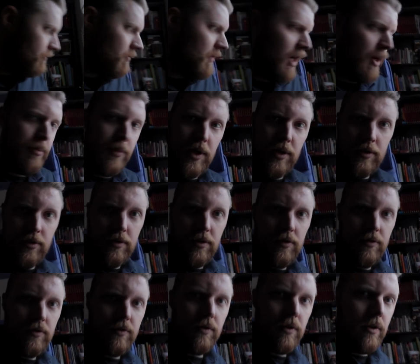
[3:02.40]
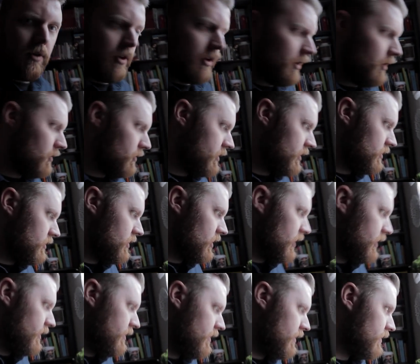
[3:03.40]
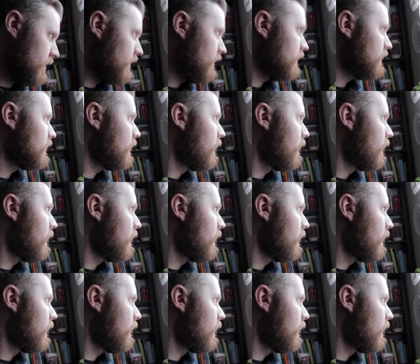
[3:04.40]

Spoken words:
I'm not destroying your interior.